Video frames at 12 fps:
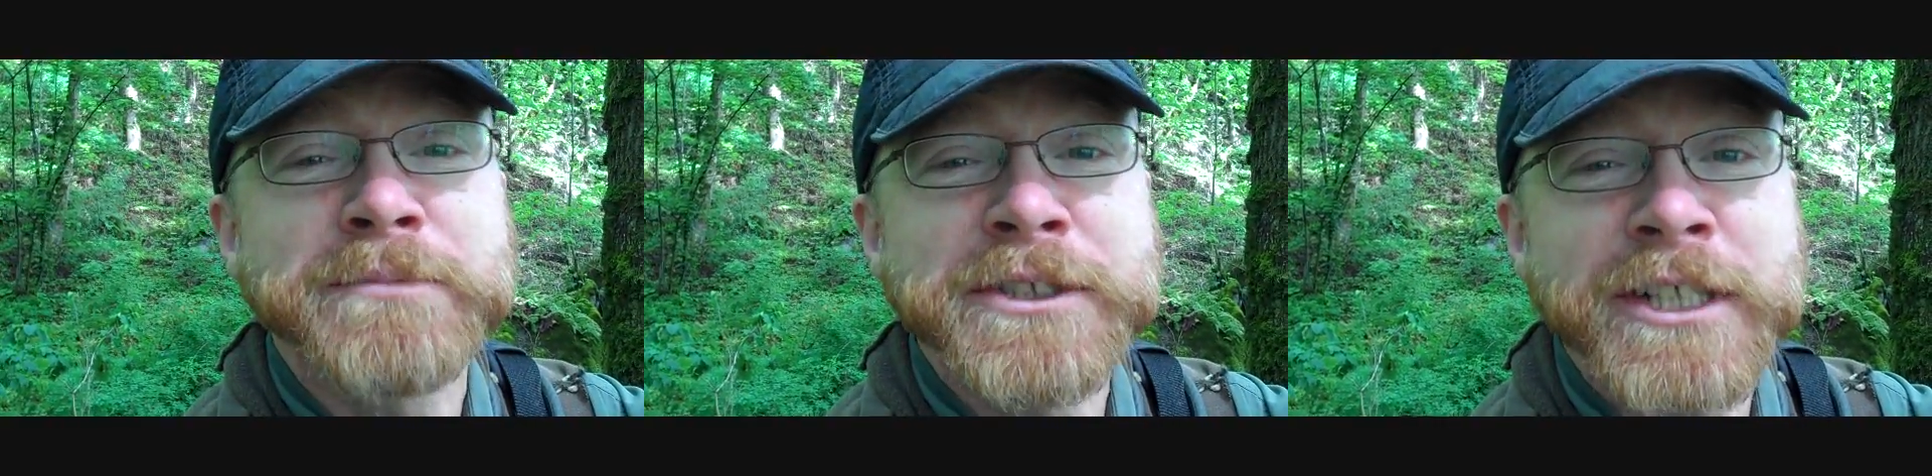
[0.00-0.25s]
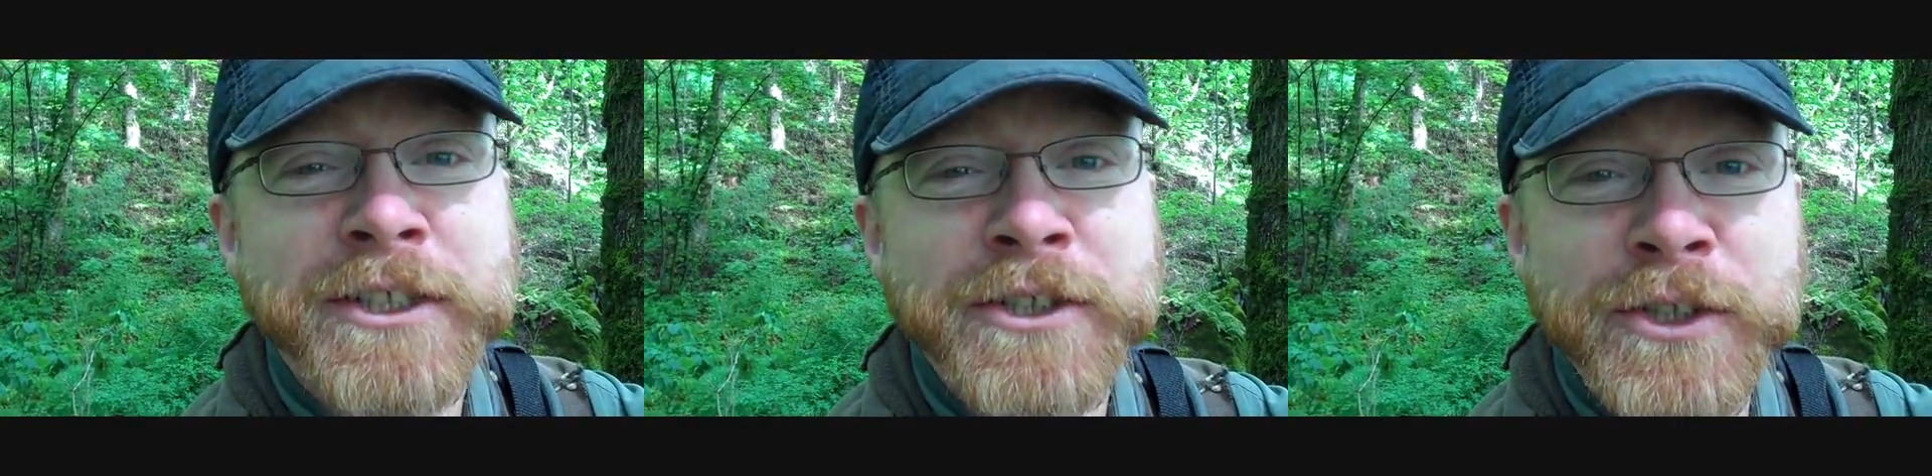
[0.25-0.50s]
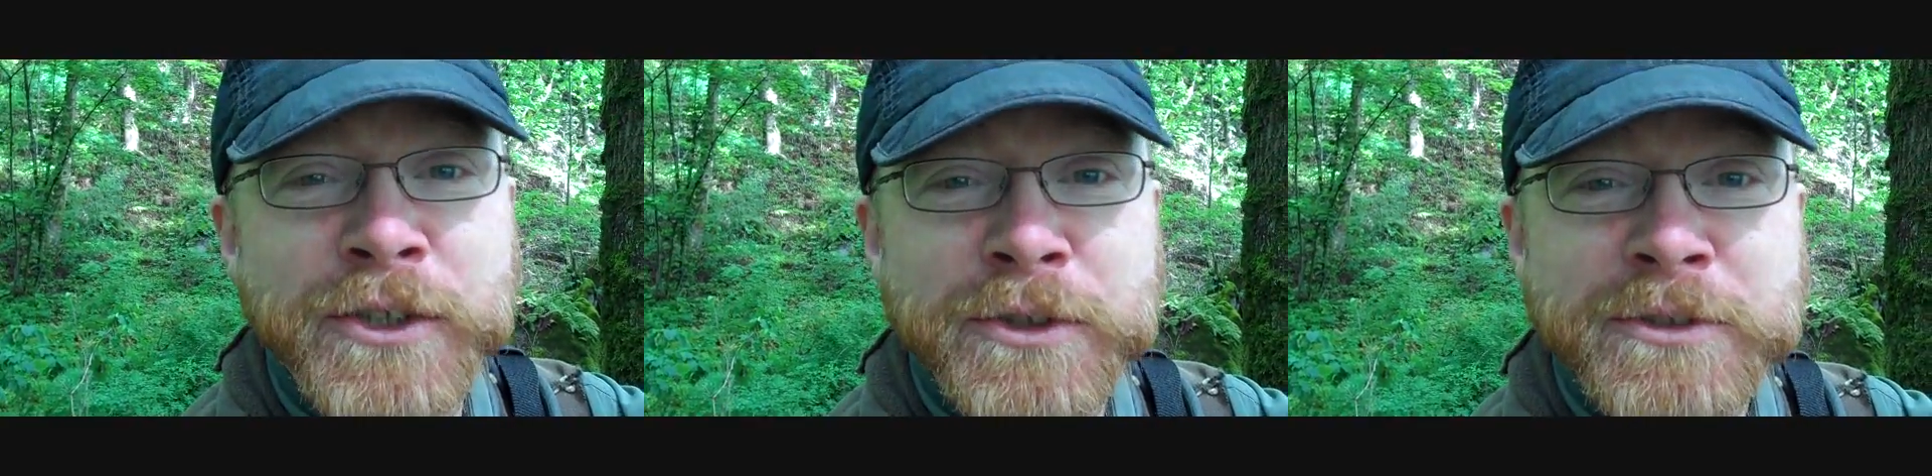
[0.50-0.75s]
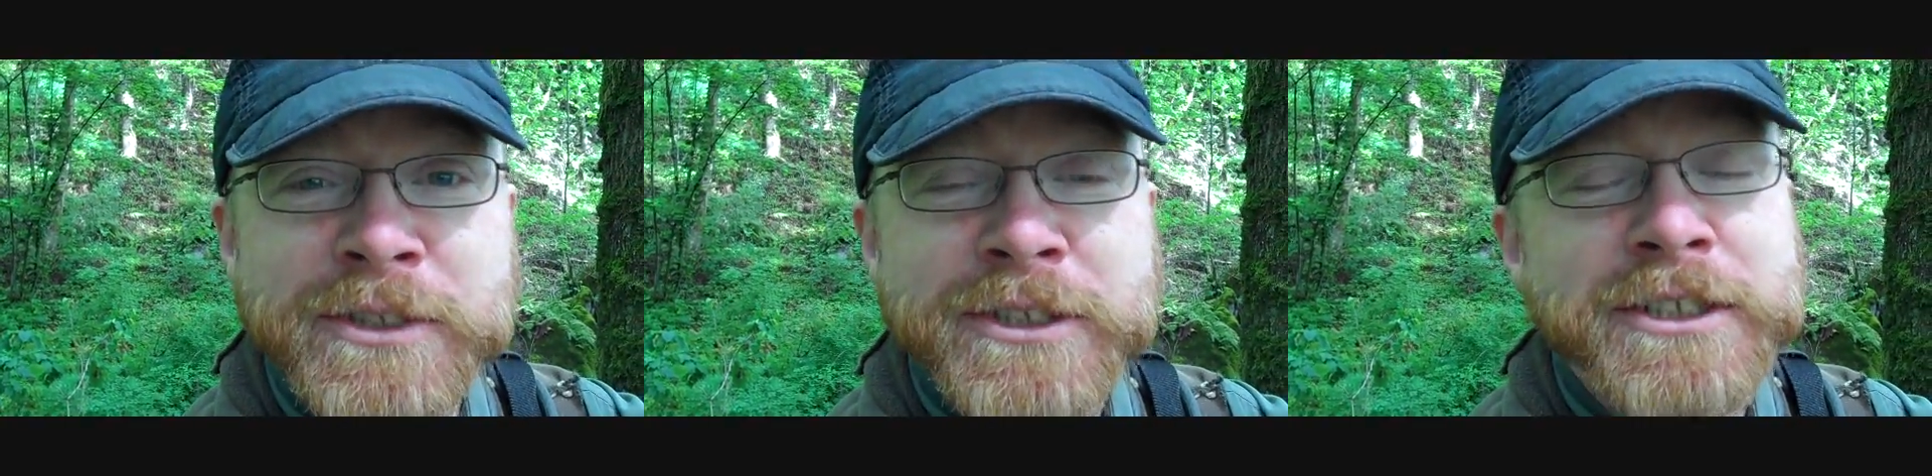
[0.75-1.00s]
Seeing
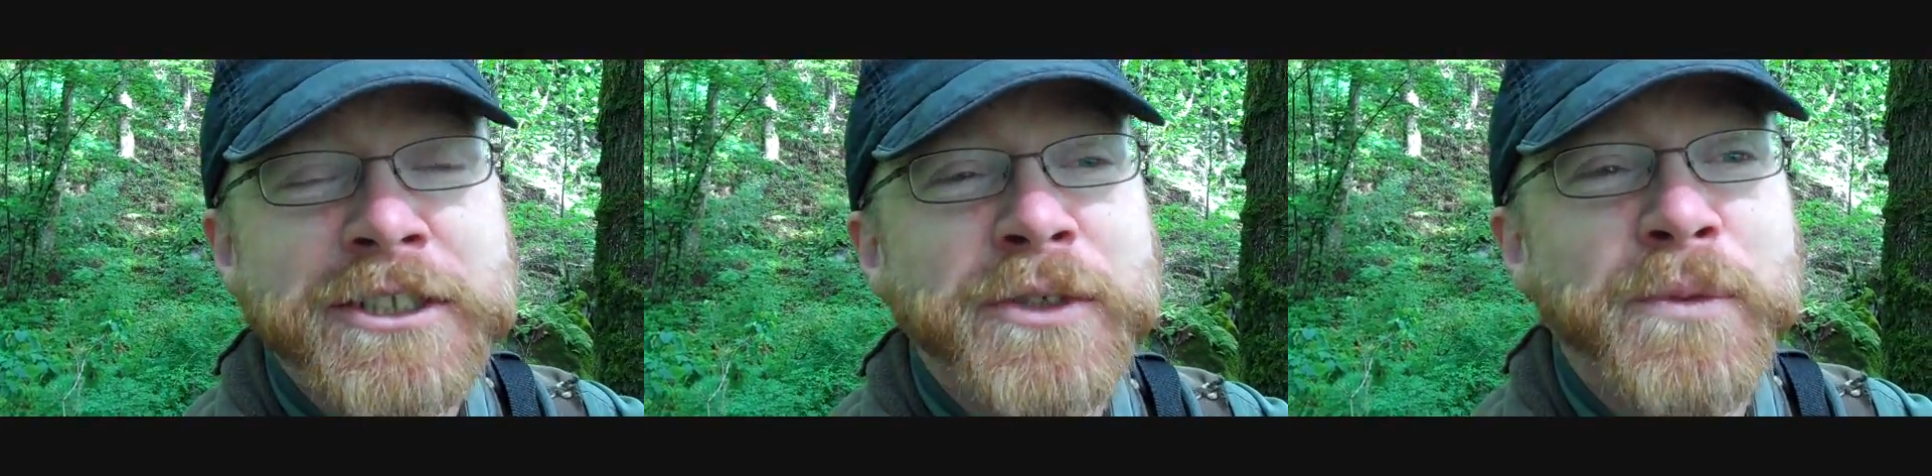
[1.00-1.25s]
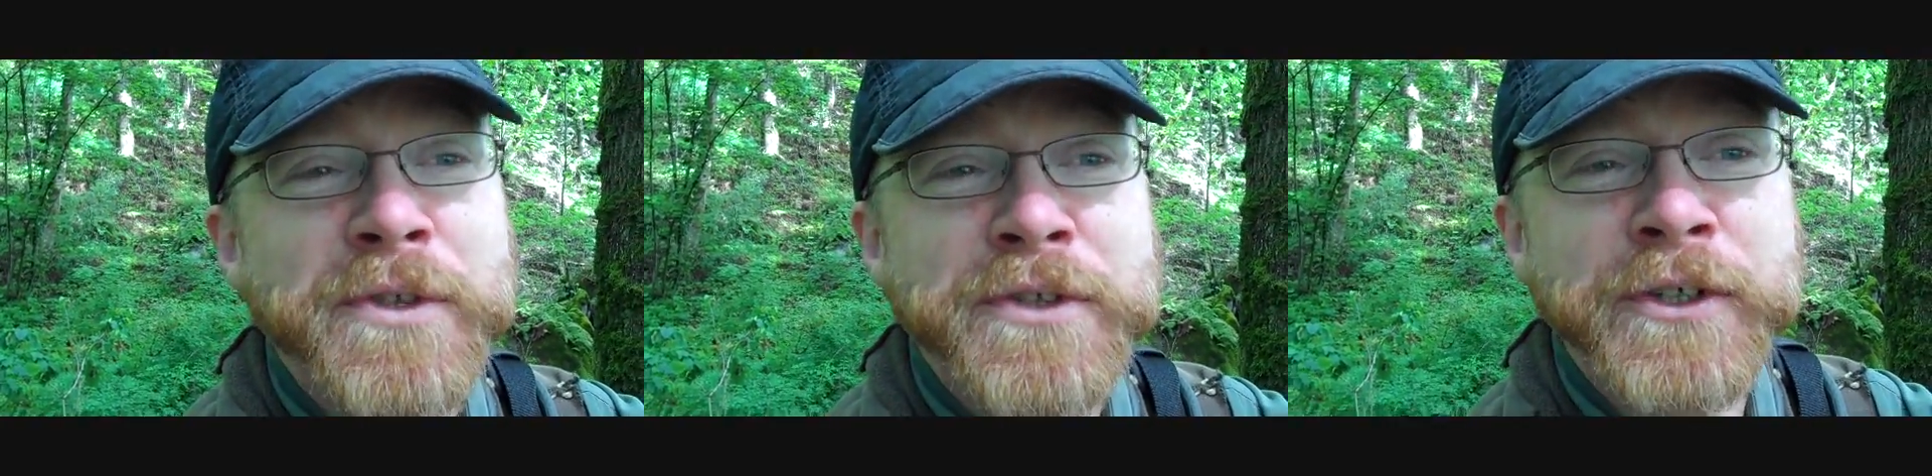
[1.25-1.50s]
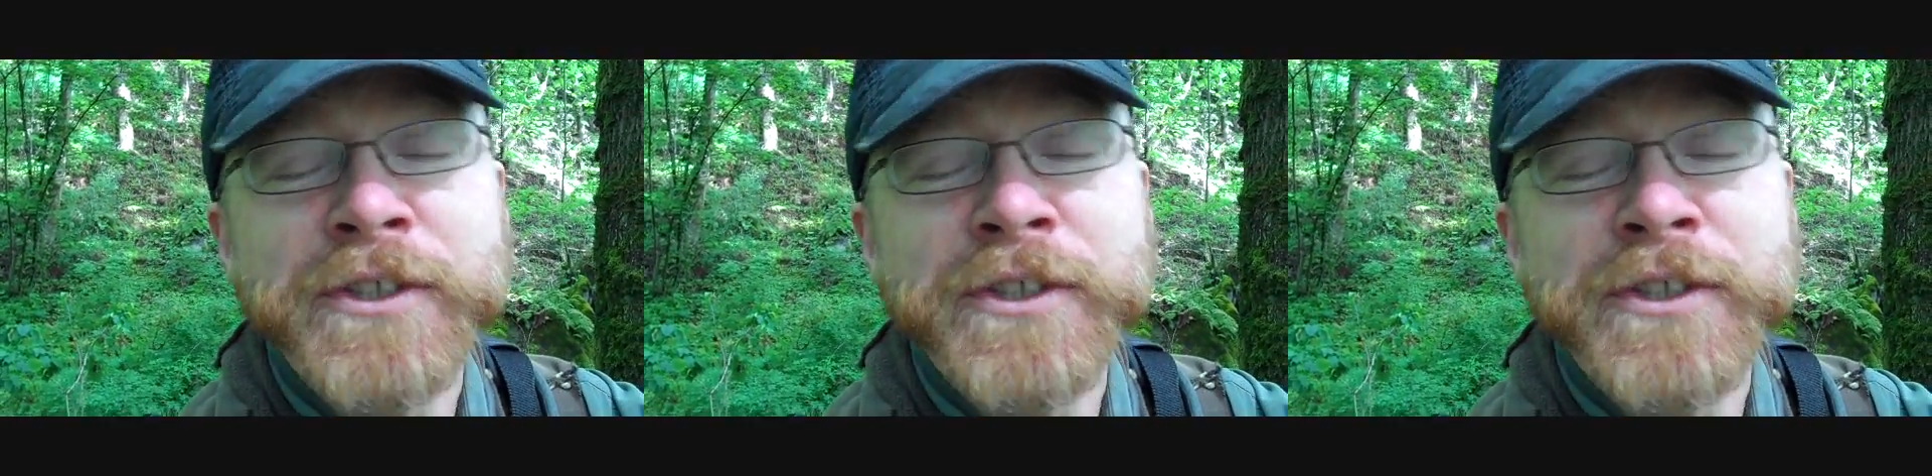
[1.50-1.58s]
you with